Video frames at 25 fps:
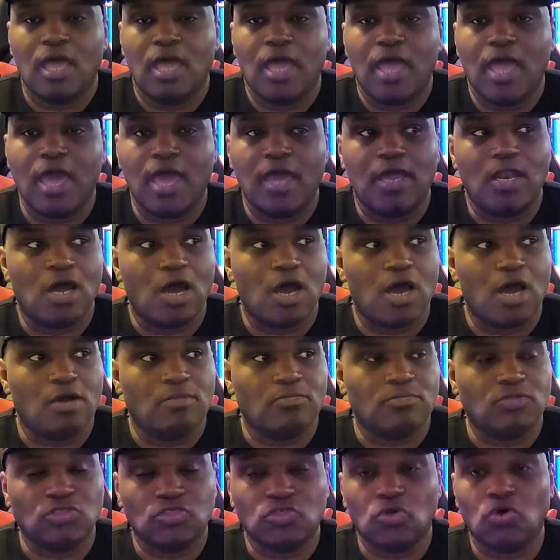and
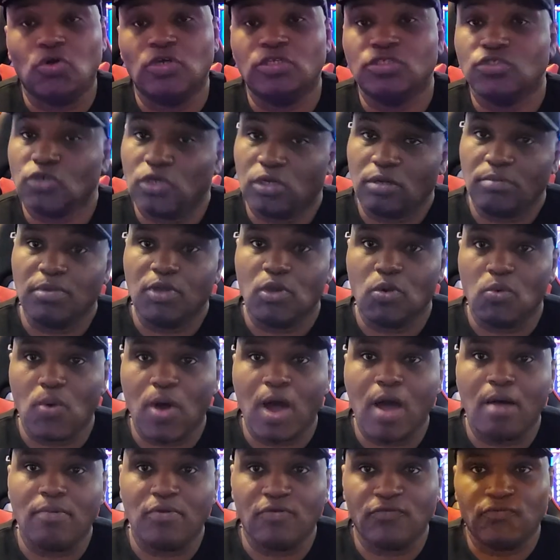um, so it's going to be a
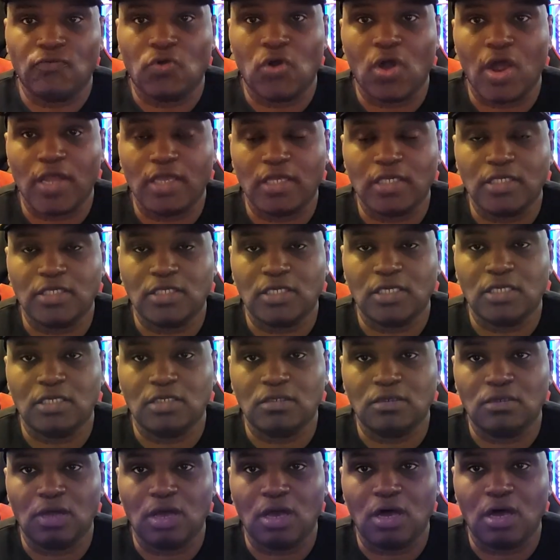while before I can
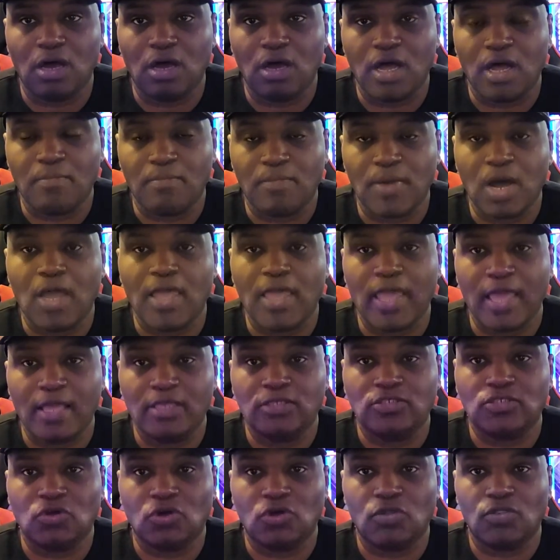get uh, my
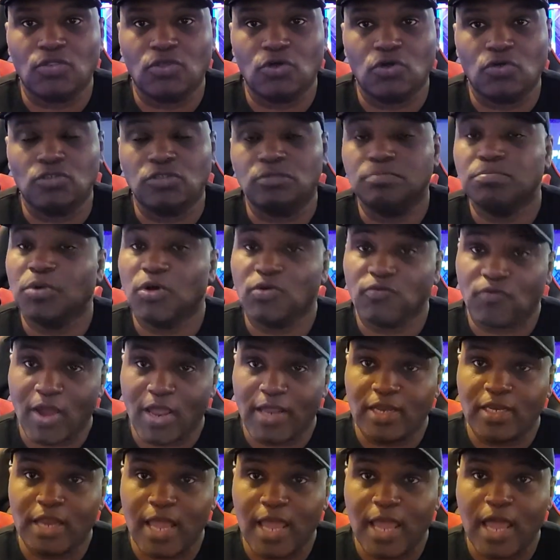hands on those. But
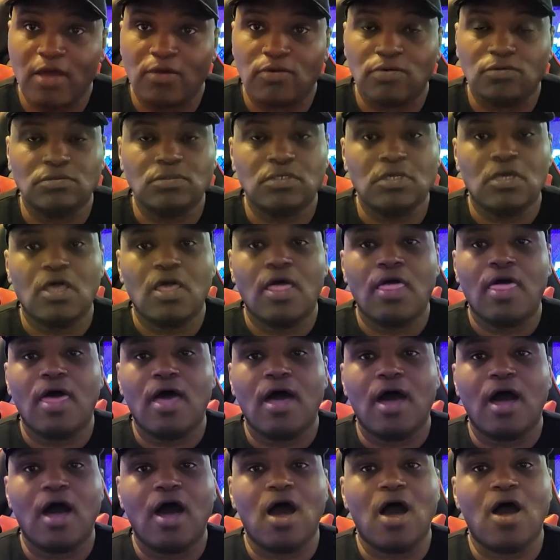right now
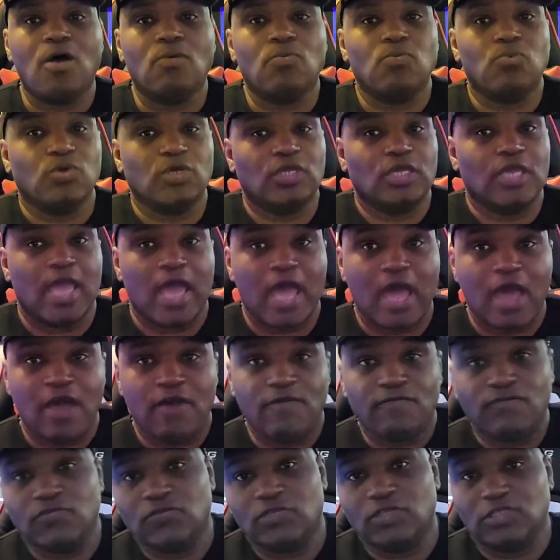uh, we
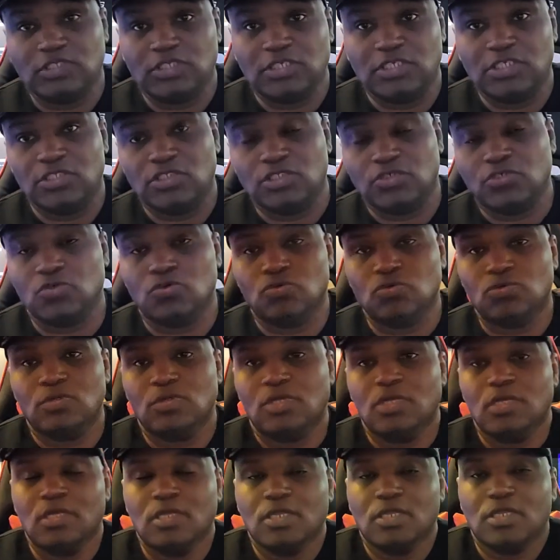have the T2.
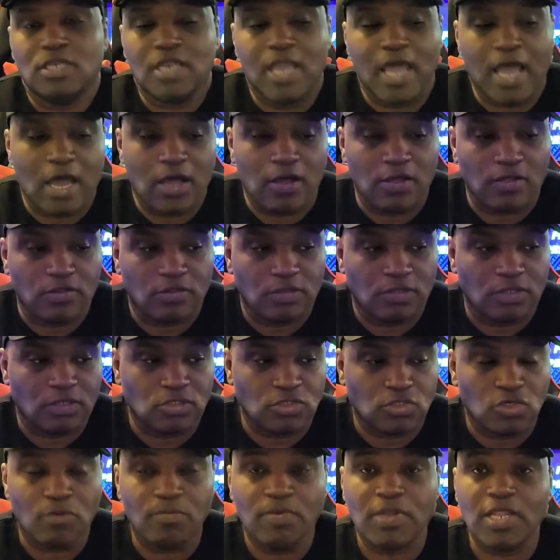Now, the
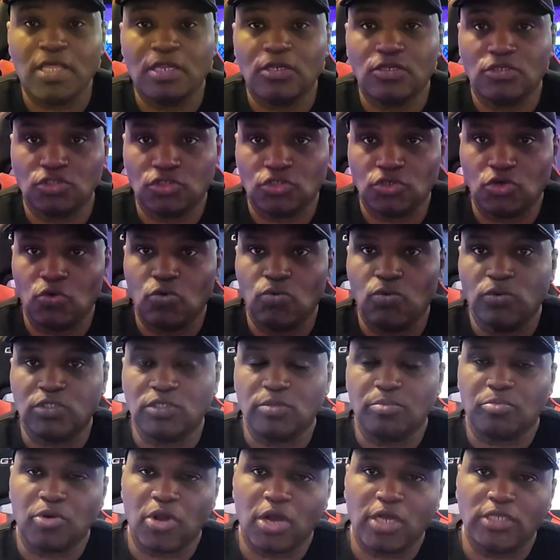Terminator 2 was
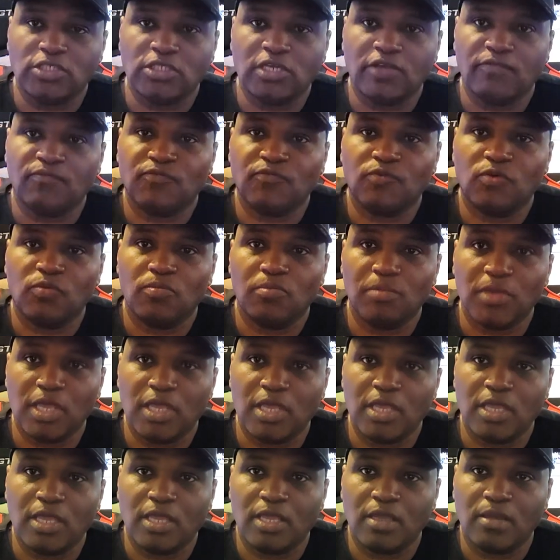a project for
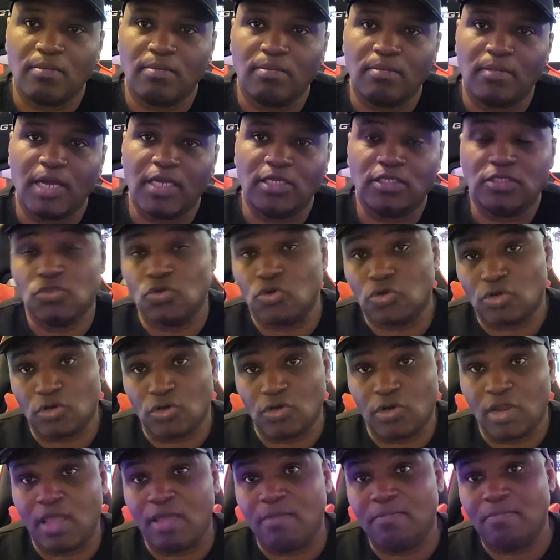me, my
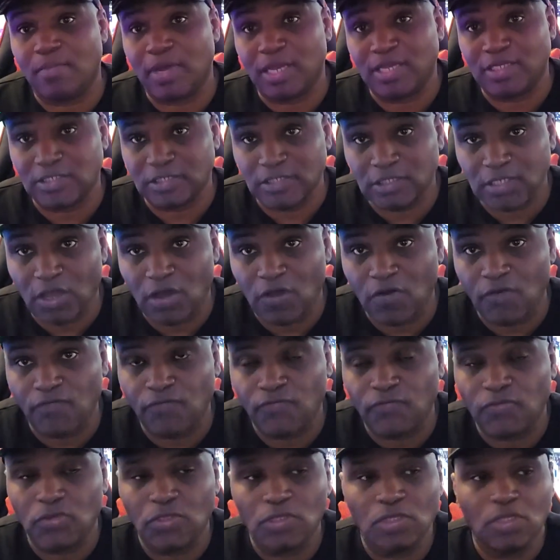daughter, and myself
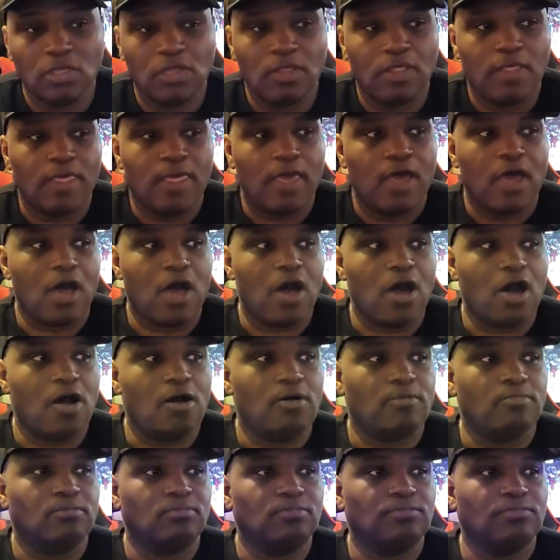
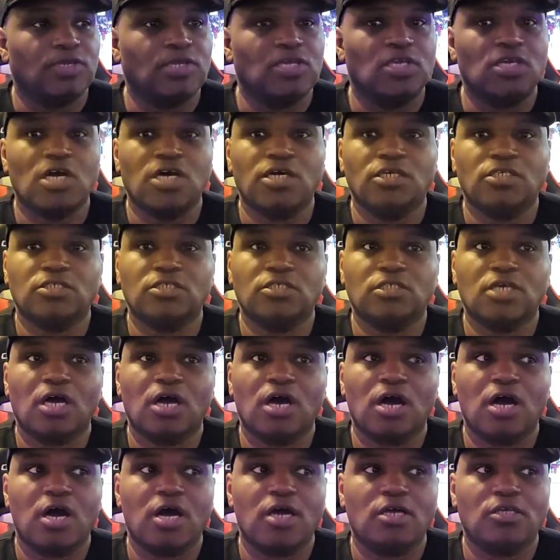um, because
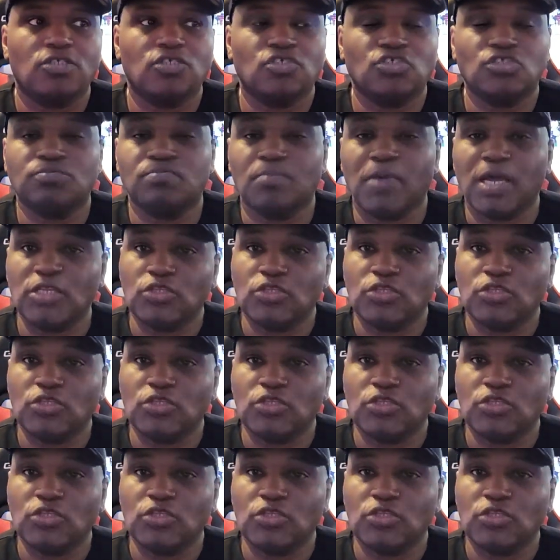uh, she, my